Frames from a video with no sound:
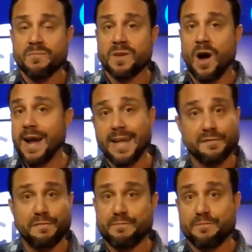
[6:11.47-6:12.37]

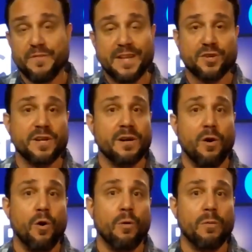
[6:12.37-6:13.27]
Kanye's featured in a
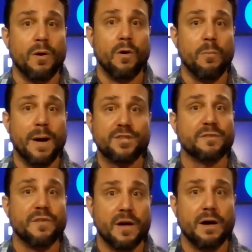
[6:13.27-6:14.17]
whole bunch
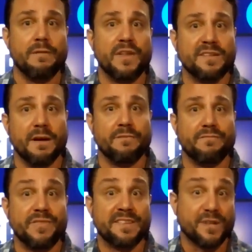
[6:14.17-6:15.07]
of
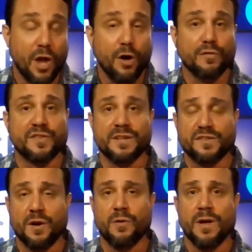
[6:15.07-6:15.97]
these clothes, and
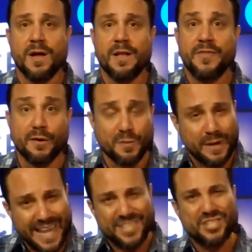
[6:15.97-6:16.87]
so there's a
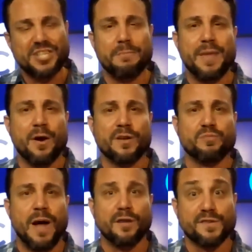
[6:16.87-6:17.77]
relationship there as
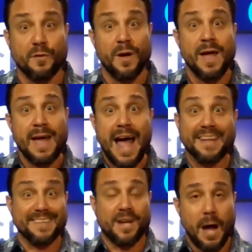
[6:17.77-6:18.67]
well. So
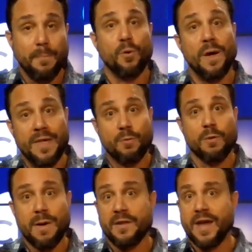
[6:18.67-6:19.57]
as a couple, when they were
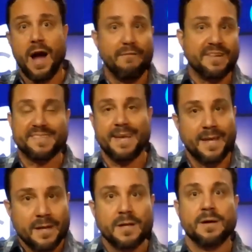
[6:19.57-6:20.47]
married, they
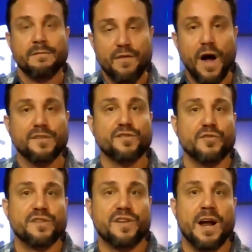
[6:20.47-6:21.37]
obviously fostered
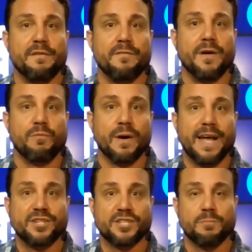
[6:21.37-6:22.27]
this kind of
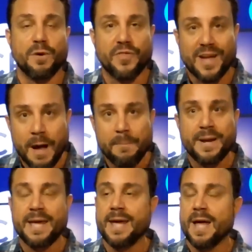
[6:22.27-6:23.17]
relationship with the
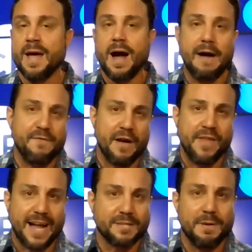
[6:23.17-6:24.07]
company. I found
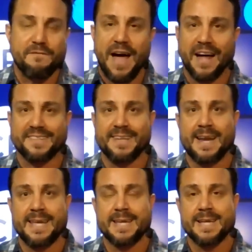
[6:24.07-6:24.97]
that to be
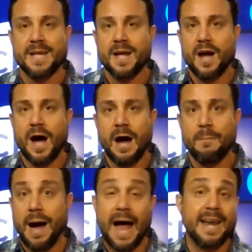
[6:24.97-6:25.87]
fascinating.
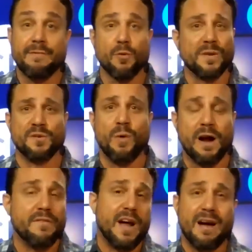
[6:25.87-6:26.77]
I never was
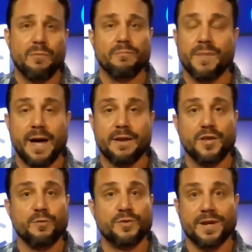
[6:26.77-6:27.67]
aware of it. I'm not a
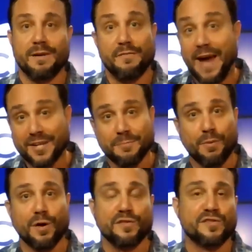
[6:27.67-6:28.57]
huge fashion
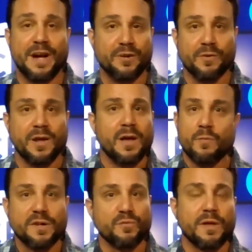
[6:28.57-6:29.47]
person, so I
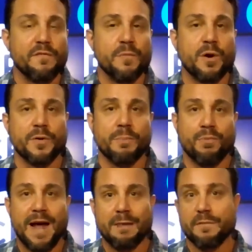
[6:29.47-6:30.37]
wasn't really familiar with the
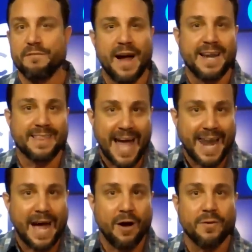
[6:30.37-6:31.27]
brand. But finding that
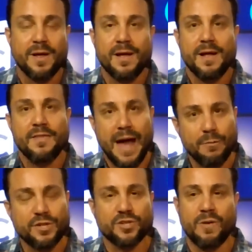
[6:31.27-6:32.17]
out, that
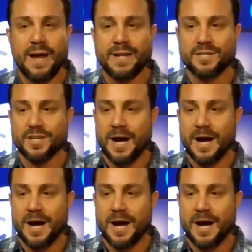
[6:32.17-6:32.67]
was strange.